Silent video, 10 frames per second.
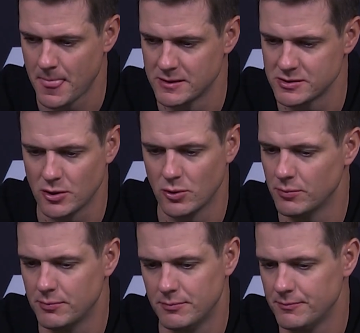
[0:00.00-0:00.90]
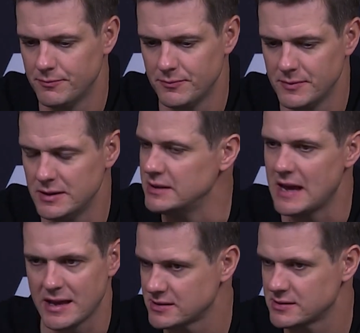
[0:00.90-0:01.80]
So
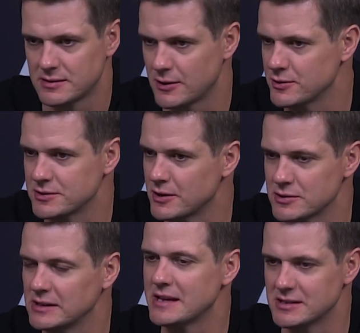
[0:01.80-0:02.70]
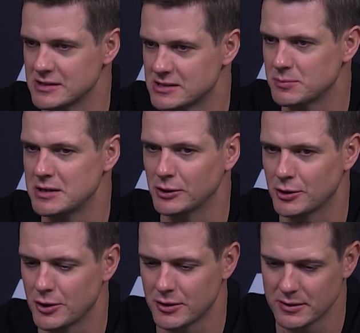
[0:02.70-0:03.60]
yes, there's lessons to be
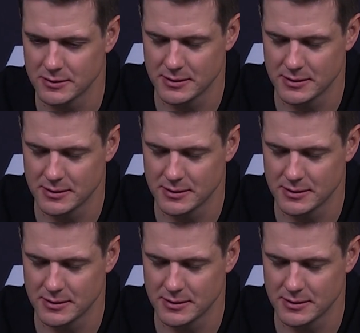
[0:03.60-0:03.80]
learned.